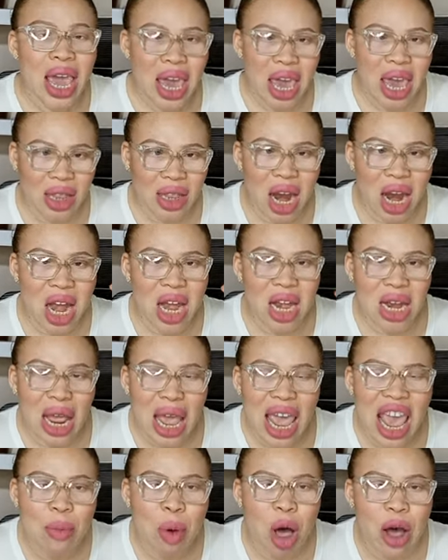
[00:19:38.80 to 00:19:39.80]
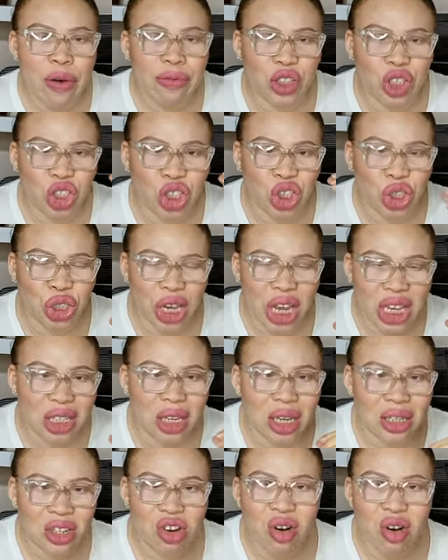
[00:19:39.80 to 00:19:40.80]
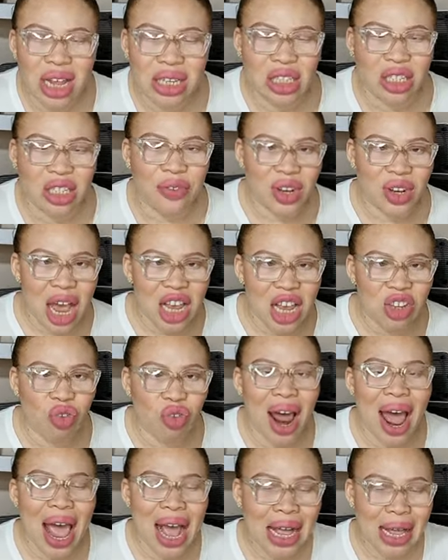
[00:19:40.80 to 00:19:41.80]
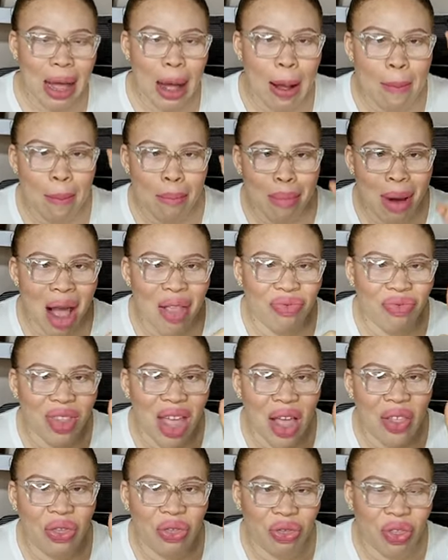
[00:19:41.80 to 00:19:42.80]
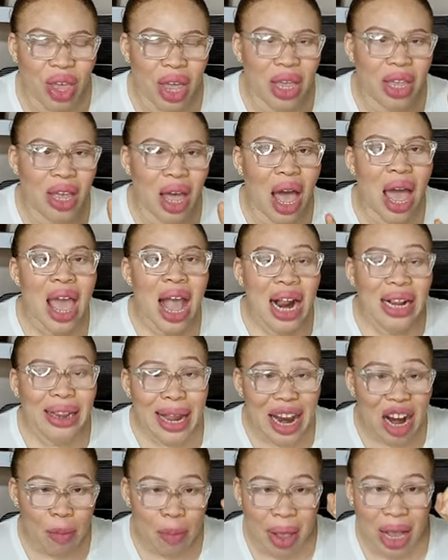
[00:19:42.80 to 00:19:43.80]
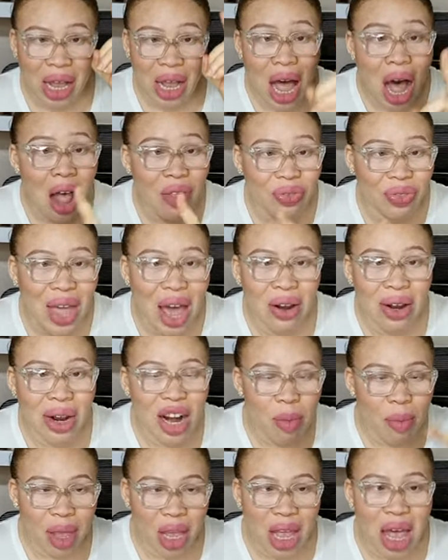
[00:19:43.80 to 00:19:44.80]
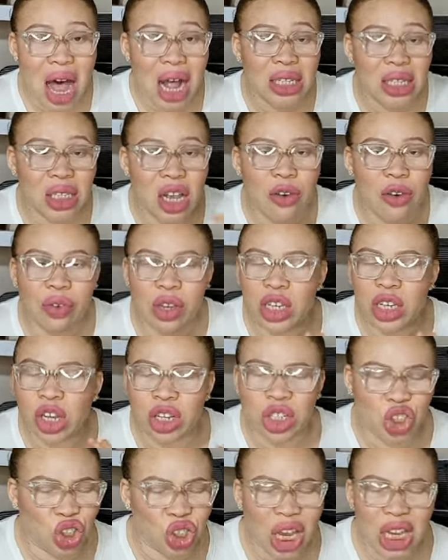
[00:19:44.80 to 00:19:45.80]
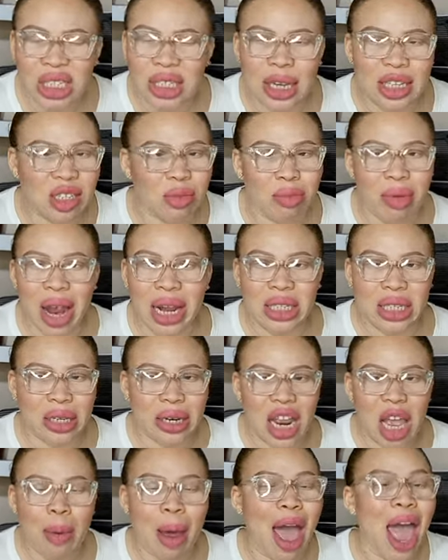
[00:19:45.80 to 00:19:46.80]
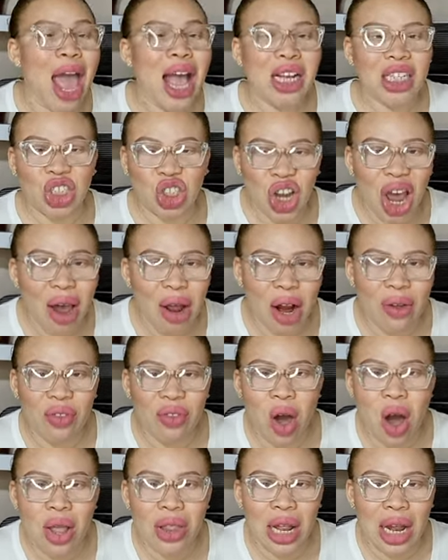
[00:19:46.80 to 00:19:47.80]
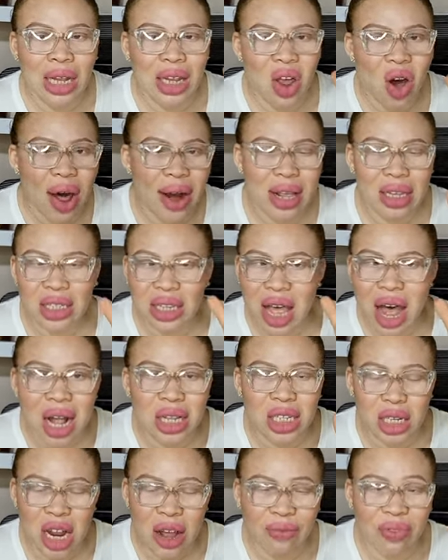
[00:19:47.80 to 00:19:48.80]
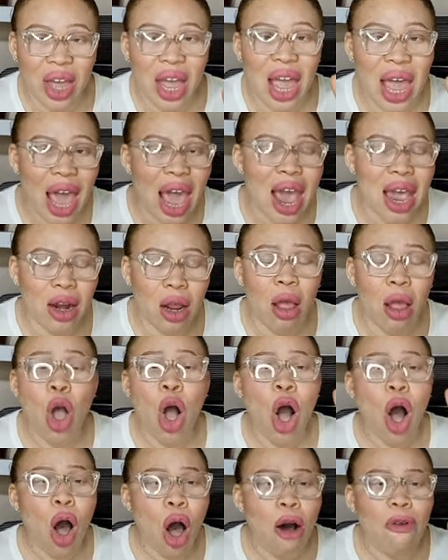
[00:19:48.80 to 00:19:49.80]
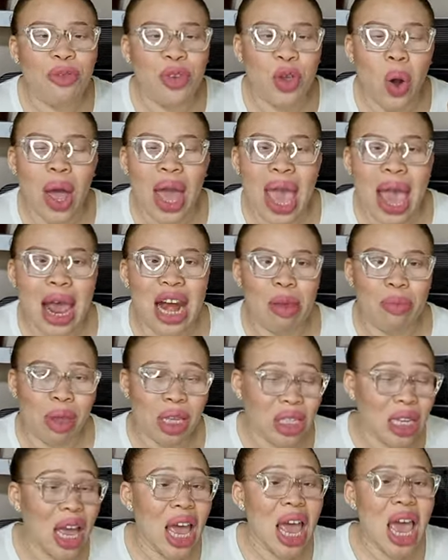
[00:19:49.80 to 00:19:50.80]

In the name of Jesus Christ of Nazareth. I command that thing. Let it be cut down. Let it be cut off in Jesus' mighty name. Child of God, the Lord is cutting off the head of your enemies.